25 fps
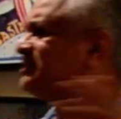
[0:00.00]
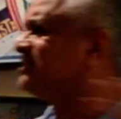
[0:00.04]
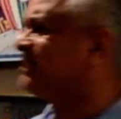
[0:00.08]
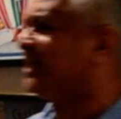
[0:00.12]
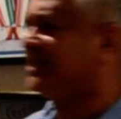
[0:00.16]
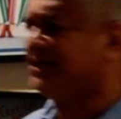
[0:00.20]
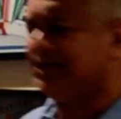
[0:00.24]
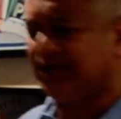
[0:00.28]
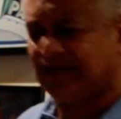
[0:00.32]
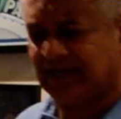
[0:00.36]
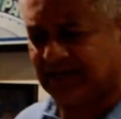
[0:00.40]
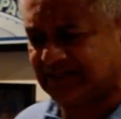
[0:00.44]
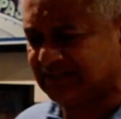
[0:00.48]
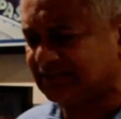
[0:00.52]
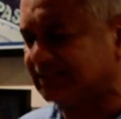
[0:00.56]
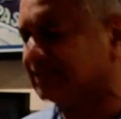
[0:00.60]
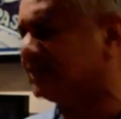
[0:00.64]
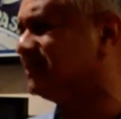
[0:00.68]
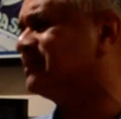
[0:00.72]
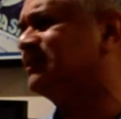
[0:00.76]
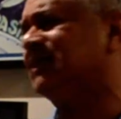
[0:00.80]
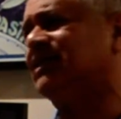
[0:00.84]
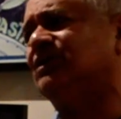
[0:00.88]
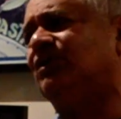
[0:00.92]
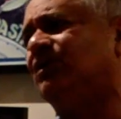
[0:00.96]
state
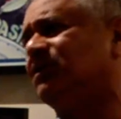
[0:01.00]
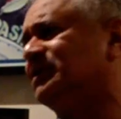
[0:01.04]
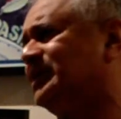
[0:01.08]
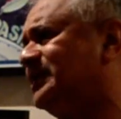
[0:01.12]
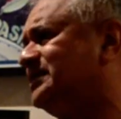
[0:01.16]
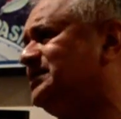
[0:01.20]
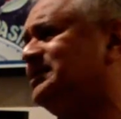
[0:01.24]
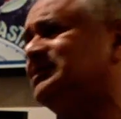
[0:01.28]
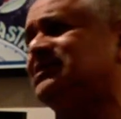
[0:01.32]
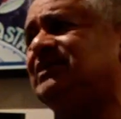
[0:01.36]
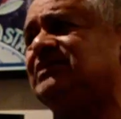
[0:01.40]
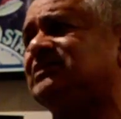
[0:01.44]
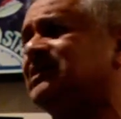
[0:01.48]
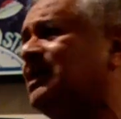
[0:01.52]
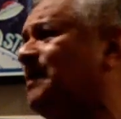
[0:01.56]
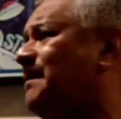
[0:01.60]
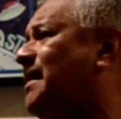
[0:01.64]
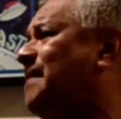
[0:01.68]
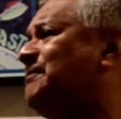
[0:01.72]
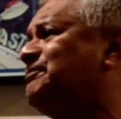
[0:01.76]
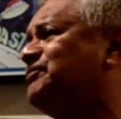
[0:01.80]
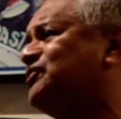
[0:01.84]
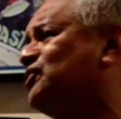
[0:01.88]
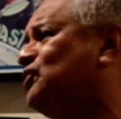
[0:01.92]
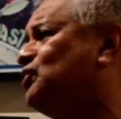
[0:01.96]
elections and all that? It's just an
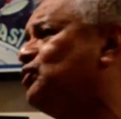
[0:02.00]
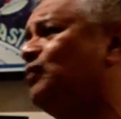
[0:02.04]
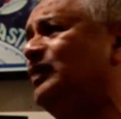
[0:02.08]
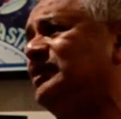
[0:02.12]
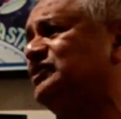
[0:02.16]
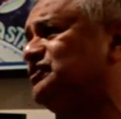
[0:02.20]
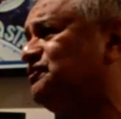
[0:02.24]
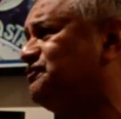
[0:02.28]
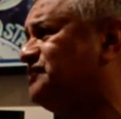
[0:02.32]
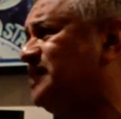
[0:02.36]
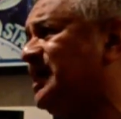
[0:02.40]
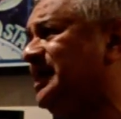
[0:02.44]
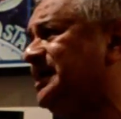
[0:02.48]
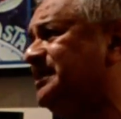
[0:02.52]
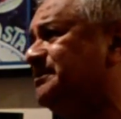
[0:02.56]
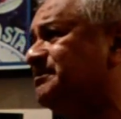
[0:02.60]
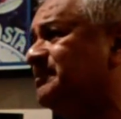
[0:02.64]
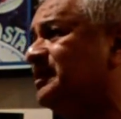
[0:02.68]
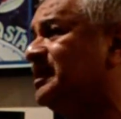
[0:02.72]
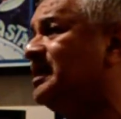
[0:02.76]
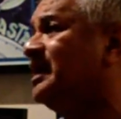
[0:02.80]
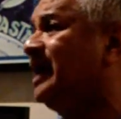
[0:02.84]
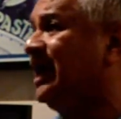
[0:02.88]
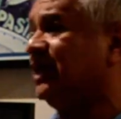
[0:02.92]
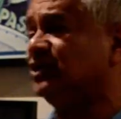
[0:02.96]
absolute waste of time.
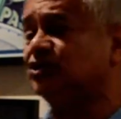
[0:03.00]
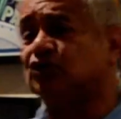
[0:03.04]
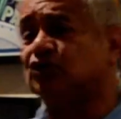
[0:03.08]
And